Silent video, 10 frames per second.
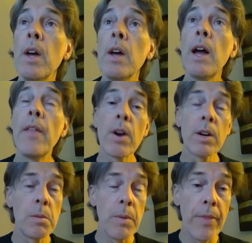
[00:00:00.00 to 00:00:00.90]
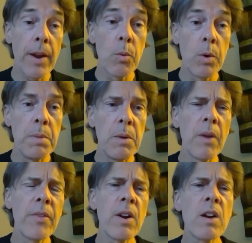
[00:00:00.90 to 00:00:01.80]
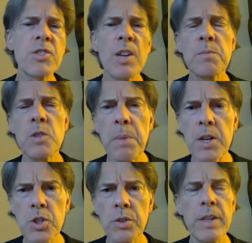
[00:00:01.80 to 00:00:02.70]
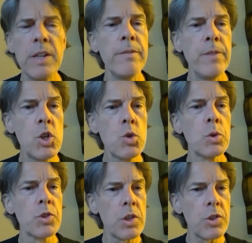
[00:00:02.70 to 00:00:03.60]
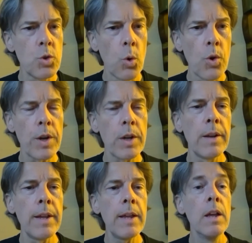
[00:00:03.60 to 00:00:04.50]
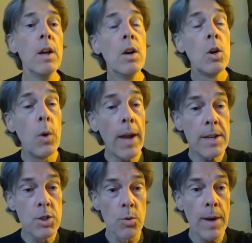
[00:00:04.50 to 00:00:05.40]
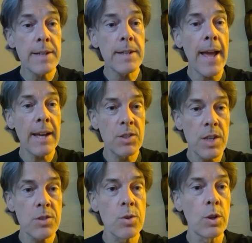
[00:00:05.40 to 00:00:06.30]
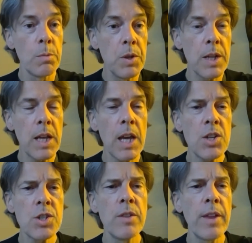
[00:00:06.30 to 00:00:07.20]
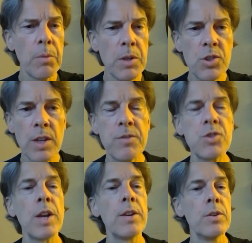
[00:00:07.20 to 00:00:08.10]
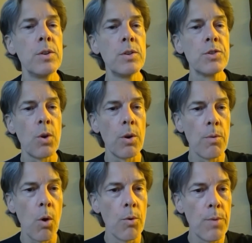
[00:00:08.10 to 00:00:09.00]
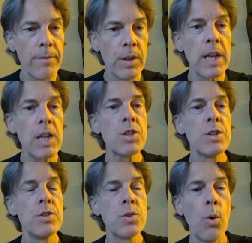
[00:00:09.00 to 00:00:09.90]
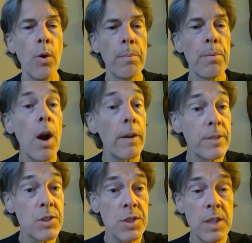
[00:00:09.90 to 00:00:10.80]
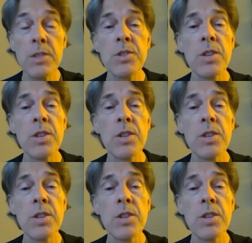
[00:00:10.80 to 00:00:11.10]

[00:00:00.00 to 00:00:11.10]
And the argument there would be, well, there are some special individuals historically who had direct access or communication. They received signals or revelations or prophecies,